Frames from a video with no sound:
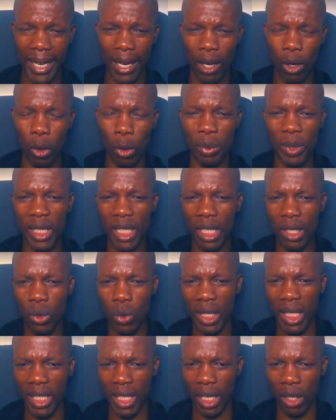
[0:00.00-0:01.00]
are obsessed
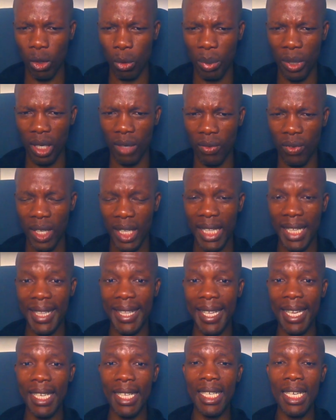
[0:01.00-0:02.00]
with ZANU-P F, they
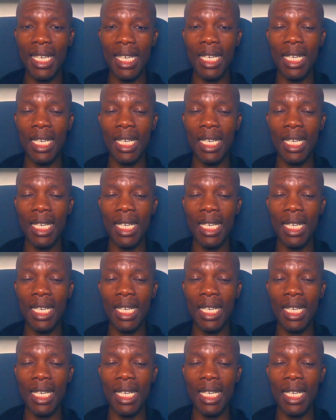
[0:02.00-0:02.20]
then